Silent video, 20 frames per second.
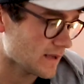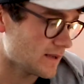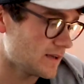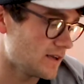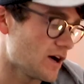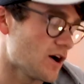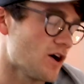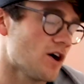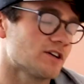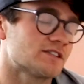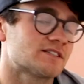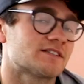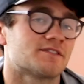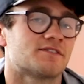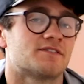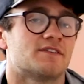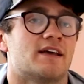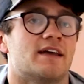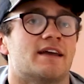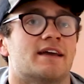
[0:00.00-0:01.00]
Last
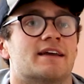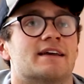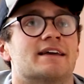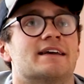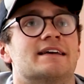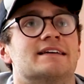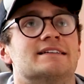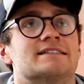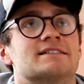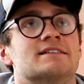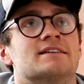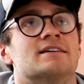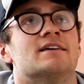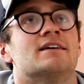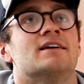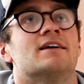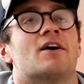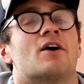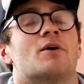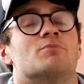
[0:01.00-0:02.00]
thing is,
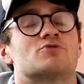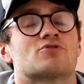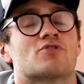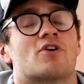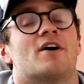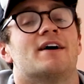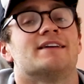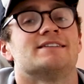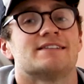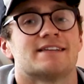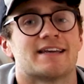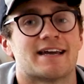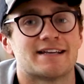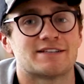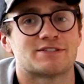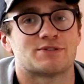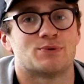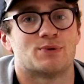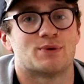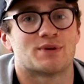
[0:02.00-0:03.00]
I'm trying to
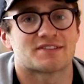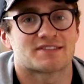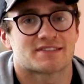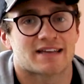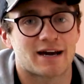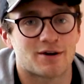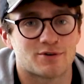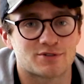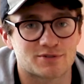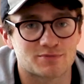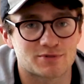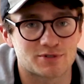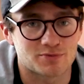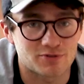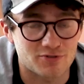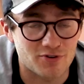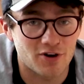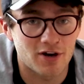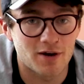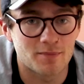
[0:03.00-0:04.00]
get to 1,000
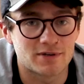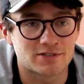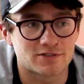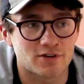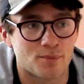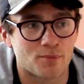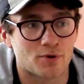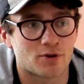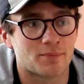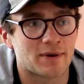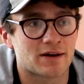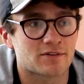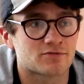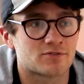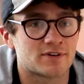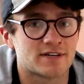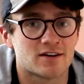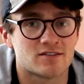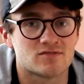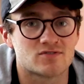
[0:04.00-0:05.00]
subscribers. I'm on about
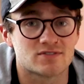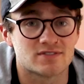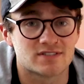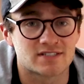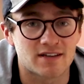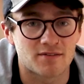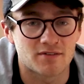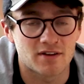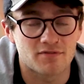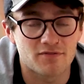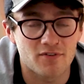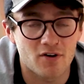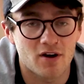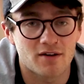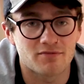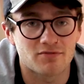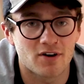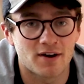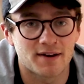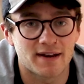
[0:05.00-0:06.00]

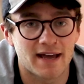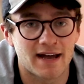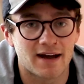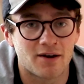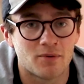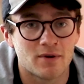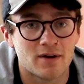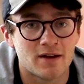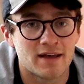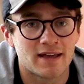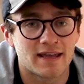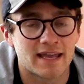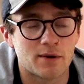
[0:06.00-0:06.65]
375 right now.